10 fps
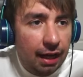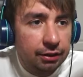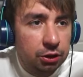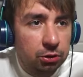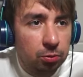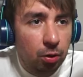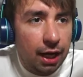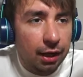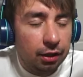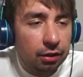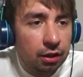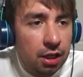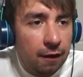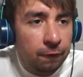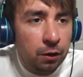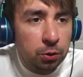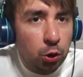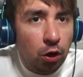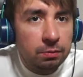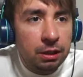swear. If you
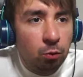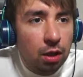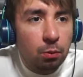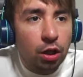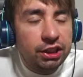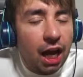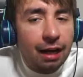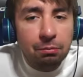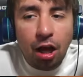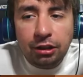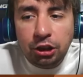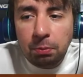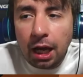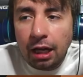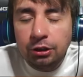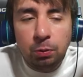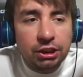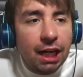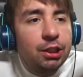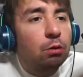join me one more time, Lock smells,
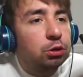which I don't